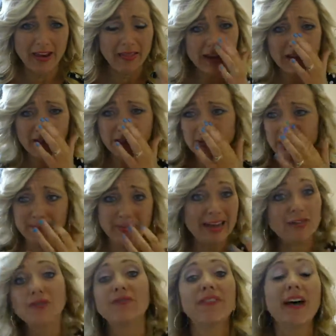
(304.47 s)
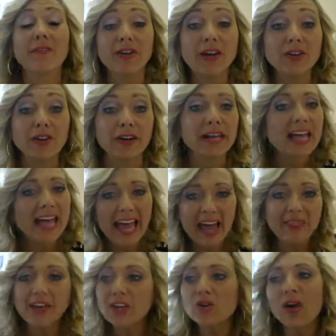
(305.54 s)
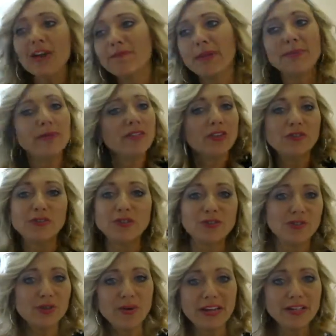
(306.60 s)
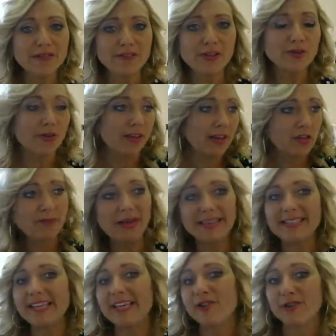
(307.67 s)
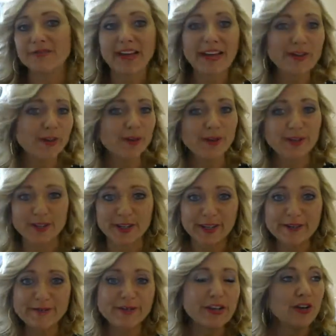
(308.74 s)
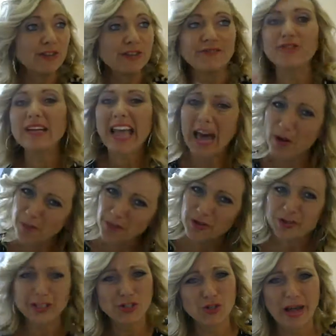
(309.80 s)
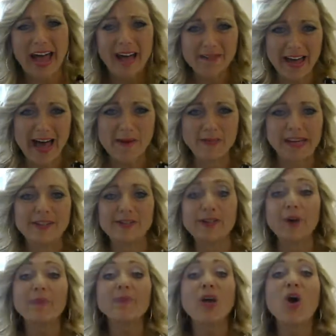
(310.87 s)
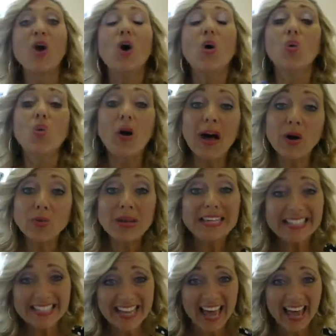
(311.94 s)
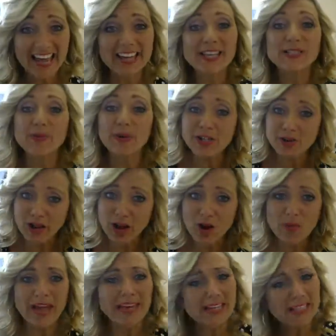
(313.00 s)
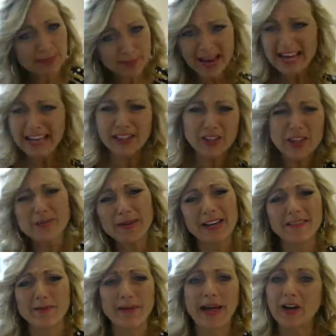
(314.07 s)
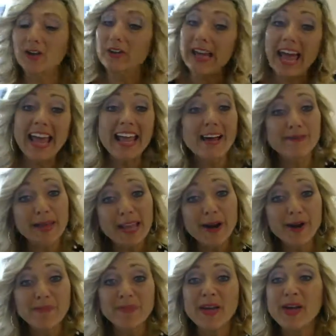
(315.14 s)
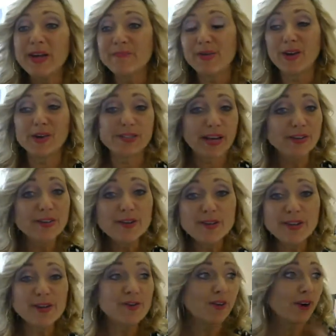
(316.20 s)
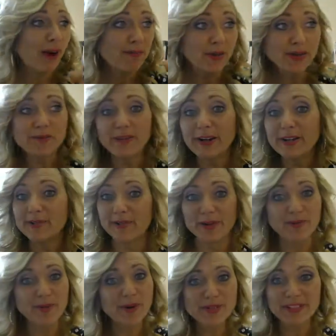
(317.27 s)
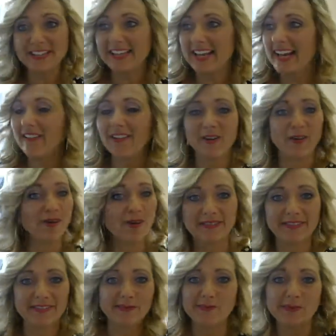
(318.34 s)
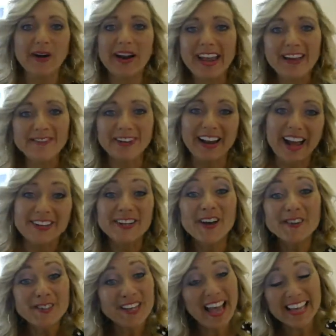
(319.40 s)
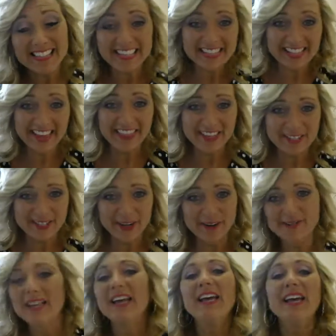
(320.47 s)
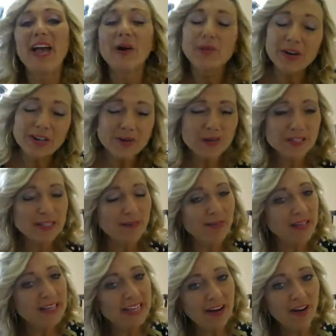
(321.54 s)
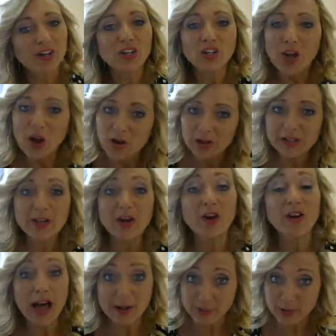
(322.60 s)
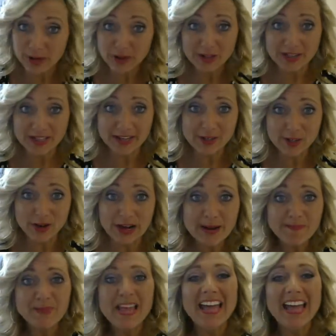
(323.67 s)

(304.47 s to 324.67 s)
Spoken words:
And then others that may do 500. And then you'll have people that'll just do individual that you may see at your facial or delivery or different helpers that you have happening. So what we say is when you go in, explain a little bit of the background. Hey, I'm here because I knew you, or I'm good friends with your person in here, or whatever. And I know she has a son that serves. And we're doing something here locally called Operation Sunscreen.